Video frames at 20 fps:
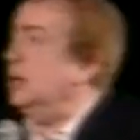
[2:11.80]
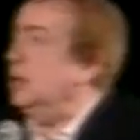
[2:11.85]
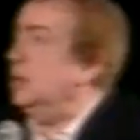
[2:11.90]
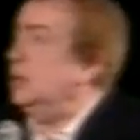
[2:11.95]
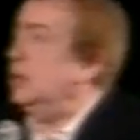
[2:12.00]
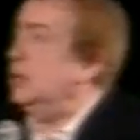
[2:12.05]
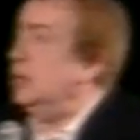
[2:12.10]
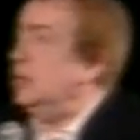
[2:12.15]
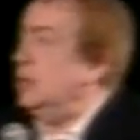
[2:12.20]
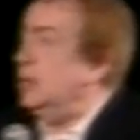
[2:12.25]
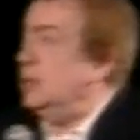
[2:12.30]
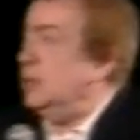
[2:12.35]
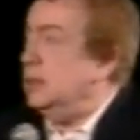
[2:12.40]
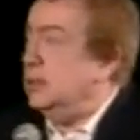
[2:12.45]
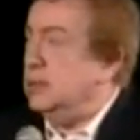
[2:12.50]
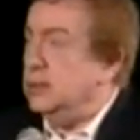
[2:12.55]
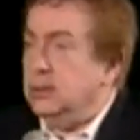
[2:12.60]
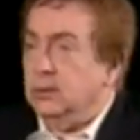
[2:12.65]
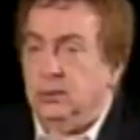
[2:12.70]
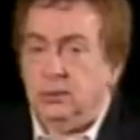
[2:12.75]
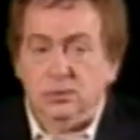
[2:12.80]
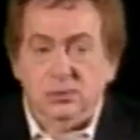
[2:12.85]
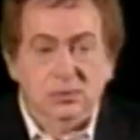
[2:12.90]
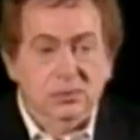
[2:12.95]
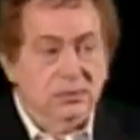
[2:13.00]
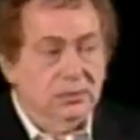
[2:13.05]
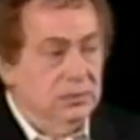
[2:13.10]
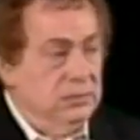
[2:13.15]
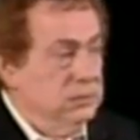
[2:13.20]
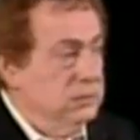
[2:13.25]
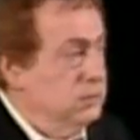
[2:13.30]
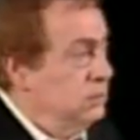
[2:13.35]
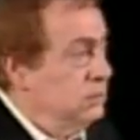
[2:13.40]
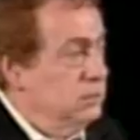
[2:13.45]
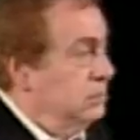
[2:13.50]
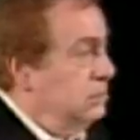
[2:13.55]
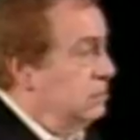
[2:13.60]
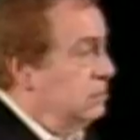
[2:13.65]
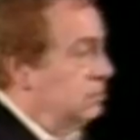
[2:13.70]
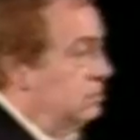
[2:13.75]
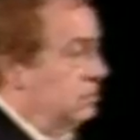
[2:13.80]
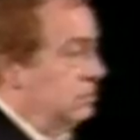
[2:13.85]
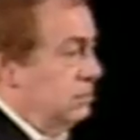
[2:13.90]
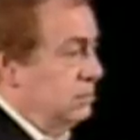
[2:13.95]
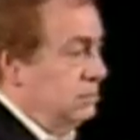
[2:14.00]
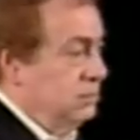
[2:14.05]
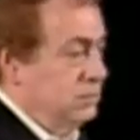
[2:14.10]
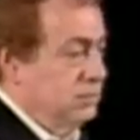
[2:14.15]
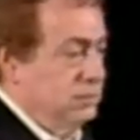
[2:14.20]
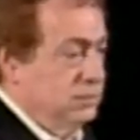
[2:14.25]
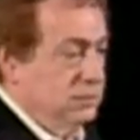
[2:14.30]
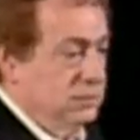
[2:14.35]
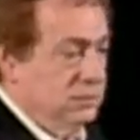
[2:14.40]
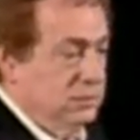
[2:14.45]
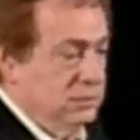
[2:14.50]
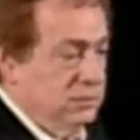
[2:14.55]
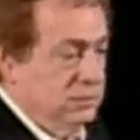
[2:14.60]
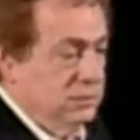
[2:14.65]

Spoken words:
(silence)